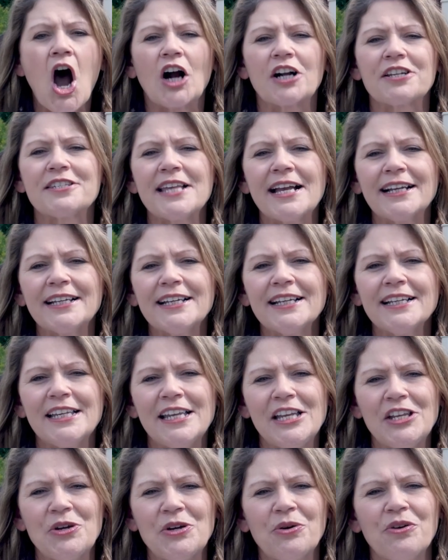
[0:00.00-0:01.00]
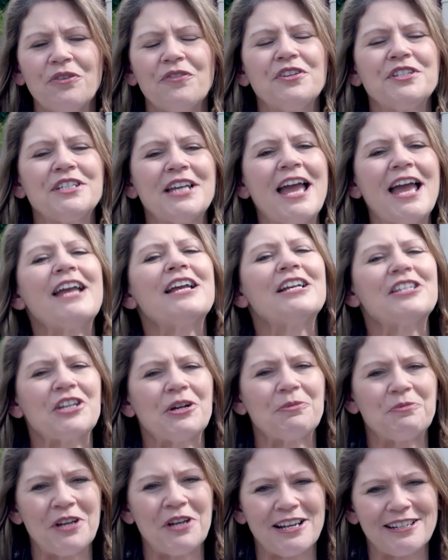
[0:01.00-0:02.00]
Our second keynote of the day is
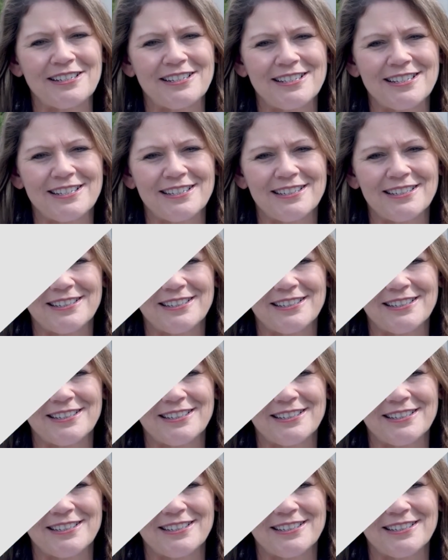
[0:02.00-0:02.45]
up next.